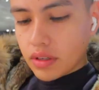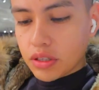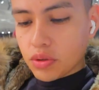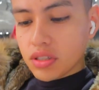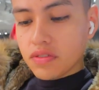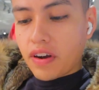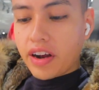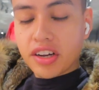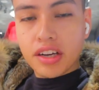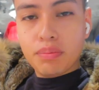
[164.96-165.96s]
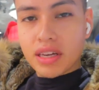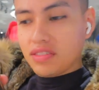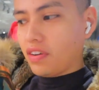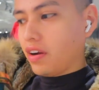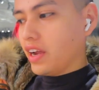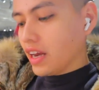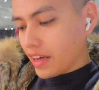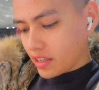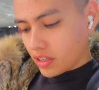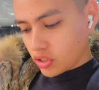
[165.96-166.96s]
This one's very good, but it's very
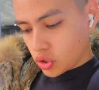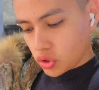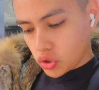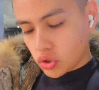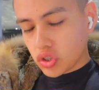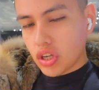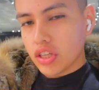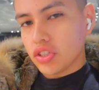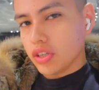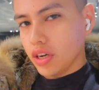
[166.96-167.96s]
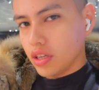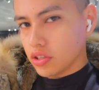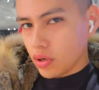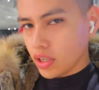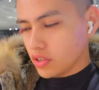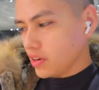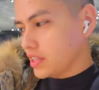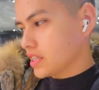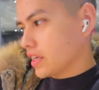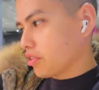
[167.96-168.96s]
like scented, so it doesn't really
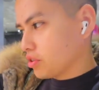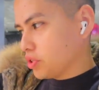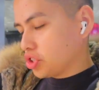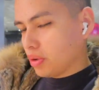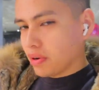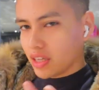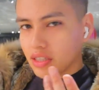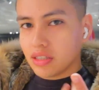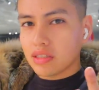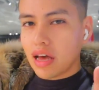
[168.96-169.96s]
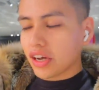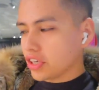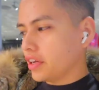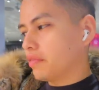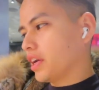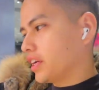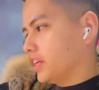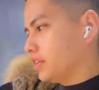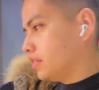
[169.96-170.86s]
taste like Christmas tree, but it's actually really good.